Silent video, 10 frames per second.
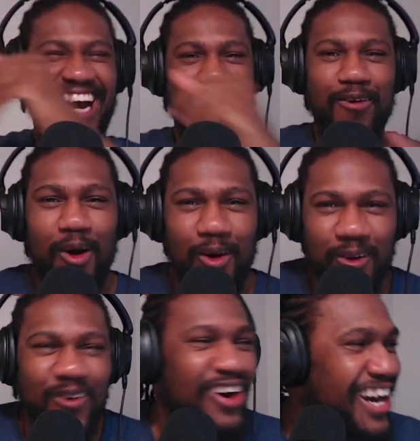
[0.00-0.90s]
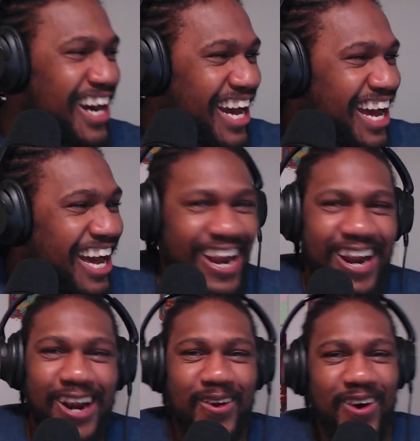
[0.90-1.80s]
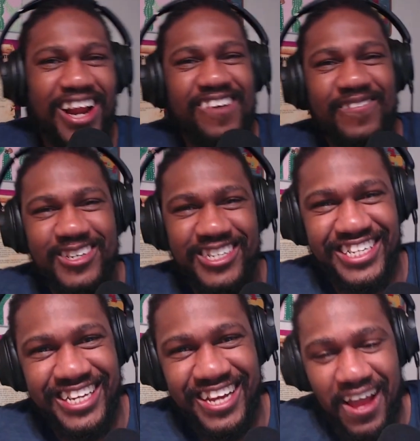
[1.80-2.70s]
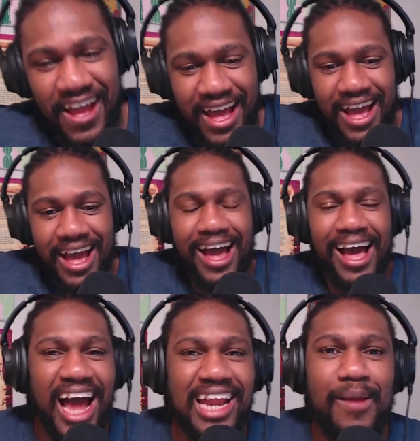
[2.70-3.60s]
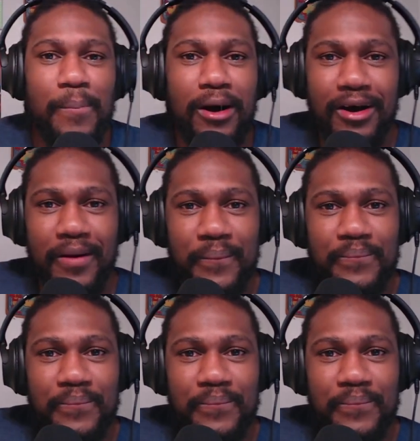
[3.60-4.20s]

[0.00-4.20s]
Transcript: Woo! Lord have mercy. Allen Parr,